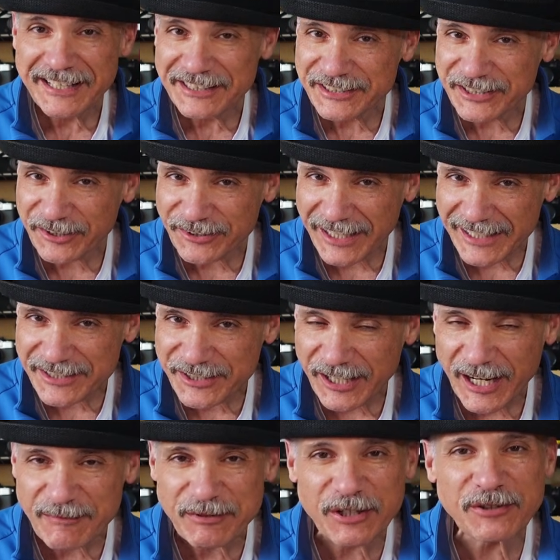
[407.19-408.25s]
Until next
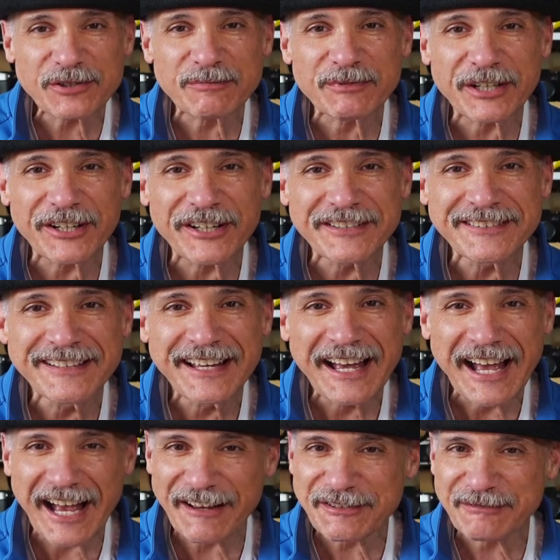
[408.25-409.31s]
time, do some good,
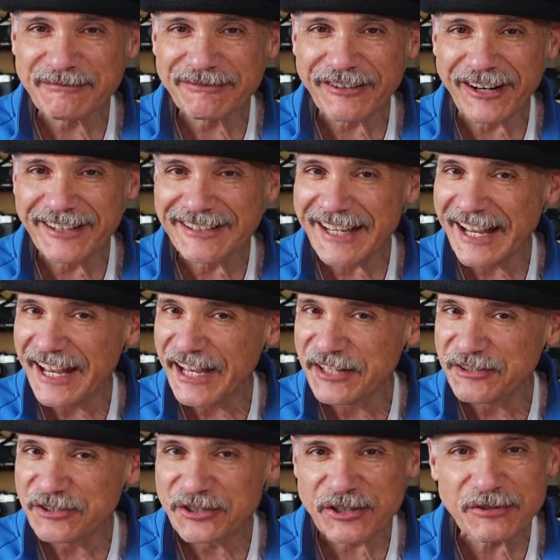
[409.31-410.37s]
have some fun,
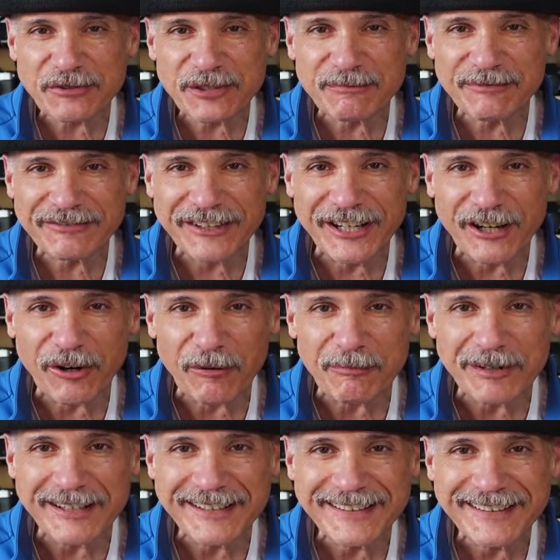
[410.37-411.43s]
and shoot some film.